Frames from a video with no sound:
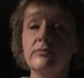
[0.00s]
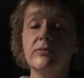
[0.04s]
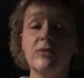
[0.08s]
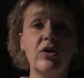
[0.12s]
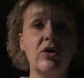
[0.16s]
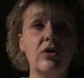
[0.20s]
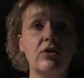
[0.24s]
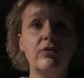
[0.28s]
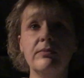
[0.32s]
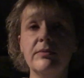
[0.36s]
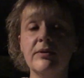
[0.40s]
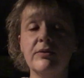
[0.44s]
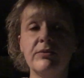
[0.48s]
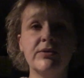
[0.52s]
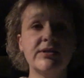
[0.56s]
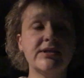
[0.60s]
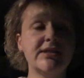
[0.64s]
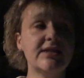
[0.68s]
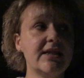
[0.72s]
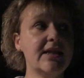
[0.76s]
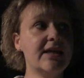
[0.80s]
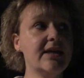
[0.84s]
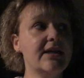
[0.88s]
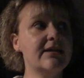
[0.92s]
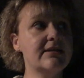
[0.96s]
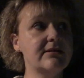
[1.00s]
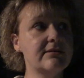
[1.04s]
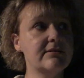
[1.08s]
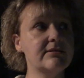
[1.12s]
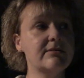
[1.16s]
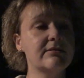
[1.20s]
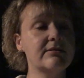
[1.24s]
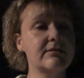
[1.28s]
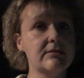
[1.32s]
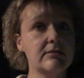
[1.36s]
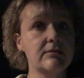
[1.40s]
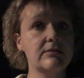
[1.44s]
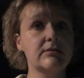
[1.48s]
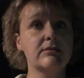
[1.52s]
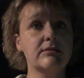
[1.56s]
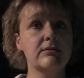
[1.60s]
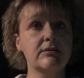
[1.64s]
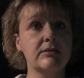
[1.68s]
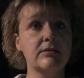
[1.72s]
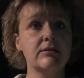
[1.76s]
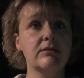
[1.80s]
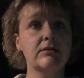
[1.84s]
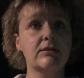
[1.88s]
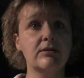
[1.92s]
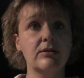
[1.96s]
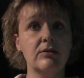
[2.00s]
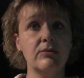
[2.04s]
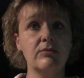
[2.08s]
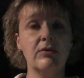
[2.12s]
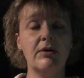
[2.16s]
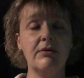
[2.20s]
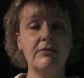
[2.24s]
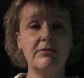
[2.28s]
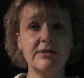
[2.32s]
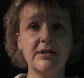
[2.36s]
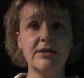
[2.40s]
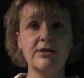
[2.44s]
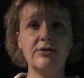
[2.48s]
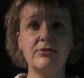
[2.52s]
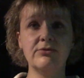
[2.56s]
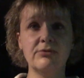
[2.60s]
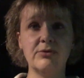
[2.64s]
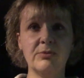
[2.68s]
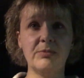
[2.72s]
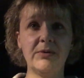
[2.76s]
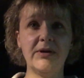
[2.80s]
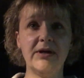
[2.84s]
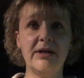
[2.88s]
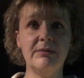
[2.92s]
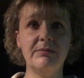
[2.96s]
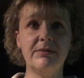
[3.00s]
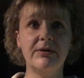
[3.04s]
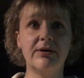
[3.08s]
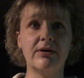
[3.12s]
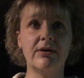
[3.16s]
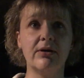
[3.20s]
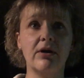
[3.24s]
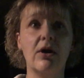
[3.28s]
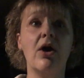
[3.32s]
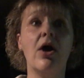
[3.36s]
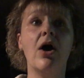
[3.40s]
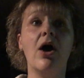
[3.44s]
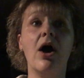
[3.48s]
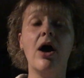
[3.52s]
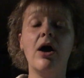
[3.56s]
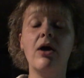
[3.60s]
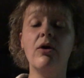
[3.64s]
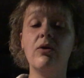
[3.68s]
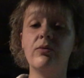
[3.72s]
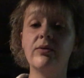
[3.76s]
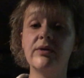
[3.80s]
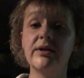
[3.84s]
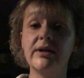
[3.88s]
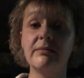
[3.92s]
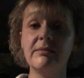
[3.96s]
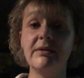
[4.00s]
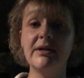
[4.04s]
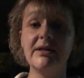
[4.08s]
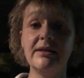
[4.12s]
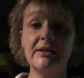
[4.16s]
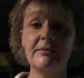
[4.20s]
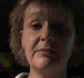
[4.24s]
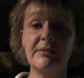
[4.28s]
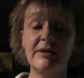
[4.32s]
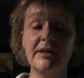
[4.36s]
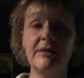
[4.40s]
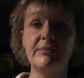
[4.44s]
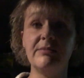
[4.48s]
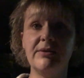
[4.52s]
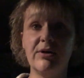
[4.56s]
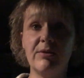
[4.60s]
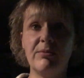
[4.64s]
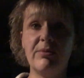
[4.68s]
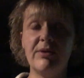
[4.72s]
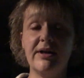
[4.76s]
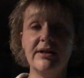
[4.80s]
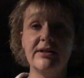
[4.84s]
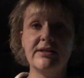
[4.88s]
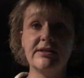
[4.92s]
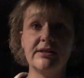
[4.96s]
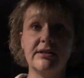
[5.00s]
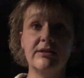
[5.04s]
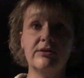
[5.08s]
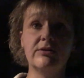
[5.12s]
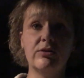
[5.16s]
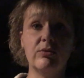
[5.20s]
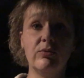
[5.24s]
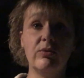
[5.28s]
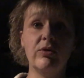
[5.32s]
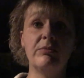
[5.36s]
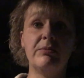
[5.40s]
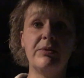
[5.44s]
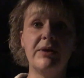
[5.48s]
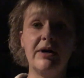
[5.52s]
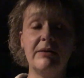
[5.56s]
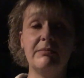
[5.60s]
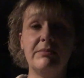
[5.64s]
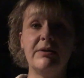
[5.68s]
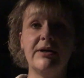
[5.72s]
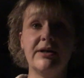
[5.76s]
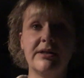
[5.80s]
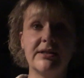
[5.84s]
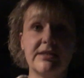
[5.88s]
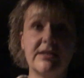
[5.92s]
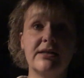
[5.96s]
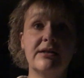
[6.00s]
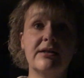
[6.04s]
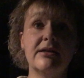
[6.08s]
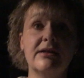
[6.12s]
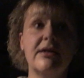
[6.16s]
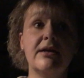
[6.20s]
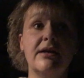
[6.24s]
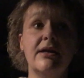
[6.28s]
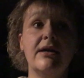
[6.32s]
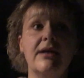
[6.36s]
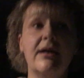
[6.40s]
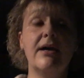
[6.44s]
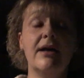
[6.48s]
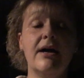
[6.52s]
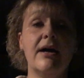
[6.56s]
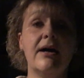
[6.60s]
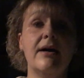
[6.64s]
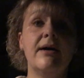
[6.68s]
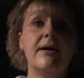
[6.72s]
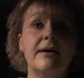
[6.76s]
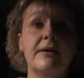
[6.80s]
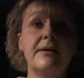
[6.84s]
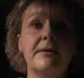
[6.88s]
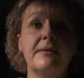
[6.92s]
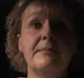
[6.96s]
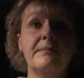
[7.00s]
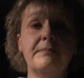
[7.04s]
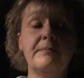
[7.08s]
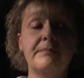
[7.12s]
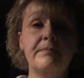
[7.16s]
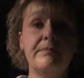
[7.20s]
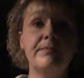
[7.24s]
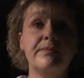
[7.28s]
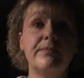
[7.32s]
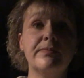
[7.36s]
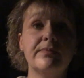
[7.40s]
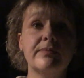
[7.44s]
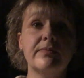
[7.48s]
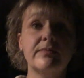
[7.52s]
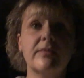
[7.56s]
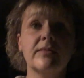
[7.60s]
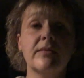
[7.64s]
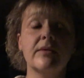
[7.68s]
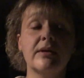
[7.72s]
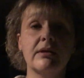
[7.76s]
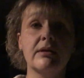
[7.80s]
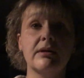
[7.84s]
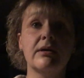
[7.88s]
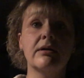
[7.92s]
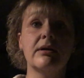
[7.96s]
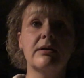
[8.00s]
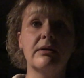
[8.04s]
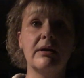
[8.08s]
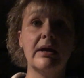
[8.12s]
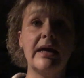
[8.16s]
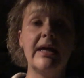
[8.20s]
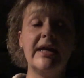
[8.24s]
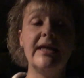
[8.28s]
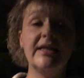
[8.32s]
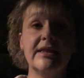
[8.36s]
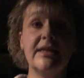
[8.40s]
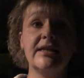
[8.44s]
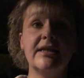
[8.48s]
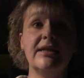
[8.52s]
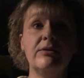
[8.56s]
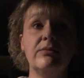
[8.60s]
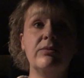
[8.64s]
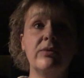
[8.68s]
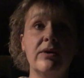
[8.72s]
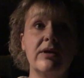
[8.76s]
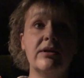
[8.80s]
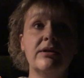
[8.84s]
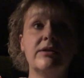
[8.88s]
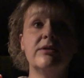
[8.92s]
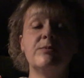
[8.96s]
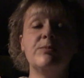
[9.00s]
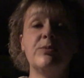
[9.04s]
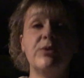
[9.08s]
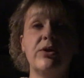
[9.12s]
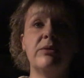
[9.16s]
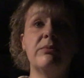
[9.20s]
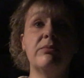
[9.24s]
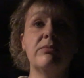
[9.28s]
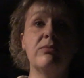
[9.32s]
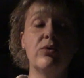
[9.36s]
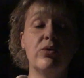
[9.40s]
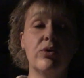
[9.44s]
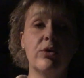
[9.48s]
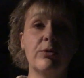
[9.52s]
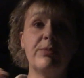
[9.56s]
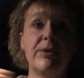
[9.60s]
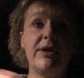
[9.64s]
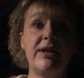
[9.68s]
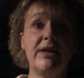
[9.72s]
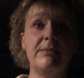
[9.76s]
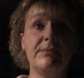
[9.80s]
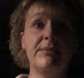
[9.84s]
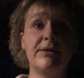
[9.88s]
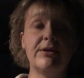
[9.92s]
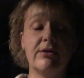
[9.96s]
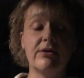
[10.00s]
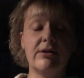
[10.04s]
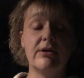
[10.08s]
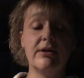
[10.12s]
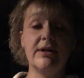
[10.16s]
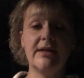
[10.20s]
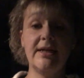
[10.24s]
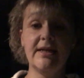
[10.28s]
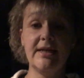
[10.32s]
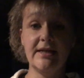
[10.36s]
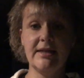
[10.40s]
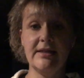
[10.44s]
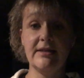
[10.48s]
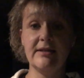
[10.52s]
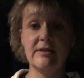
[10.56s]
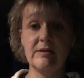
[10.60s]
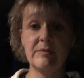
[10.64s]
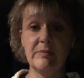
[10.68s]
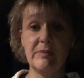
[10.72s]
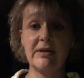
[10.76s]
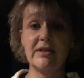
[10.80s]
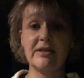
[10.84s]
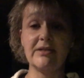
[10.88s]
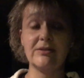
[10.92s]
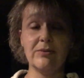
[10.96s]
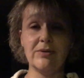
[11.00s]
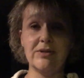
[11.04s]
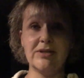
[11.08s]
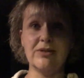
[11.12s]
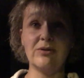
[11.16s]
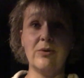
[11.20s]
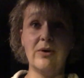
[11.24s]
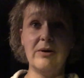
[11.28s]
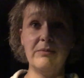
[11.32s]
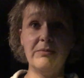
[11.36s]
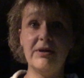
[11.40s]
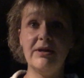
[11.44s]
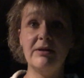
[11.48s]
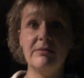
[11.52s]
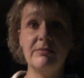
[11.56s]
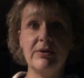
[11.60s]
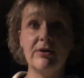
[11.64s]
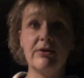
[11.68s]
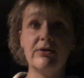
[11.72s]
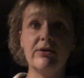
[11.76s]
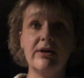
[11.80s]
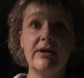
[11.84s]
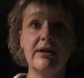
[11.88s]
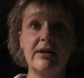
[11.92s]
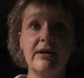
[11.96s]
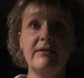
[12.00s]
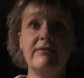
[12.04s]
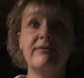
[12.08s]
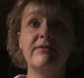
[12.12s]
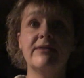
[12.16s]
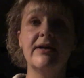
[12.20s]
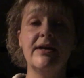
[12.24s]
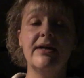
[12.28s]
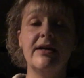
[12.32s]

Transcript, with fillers: Nope, it wasn't that. What was I doing with peanut butter? Oh, when I made the peanut butter pasta, the one pot pasta, um, Anthony was putting more peanut butter on his because it wasn't quite peanut buttery enough.